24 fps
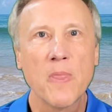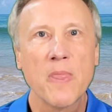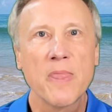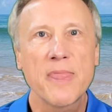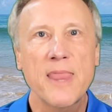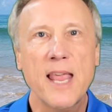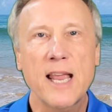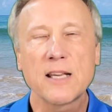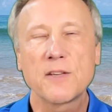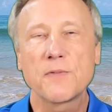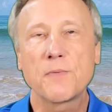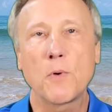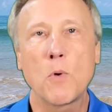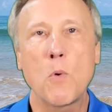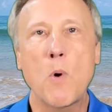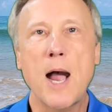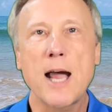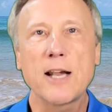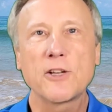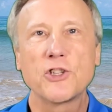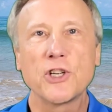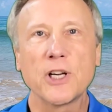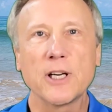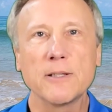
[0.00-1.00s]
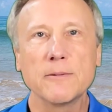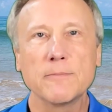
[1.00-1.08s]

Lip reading: Thanks for watching.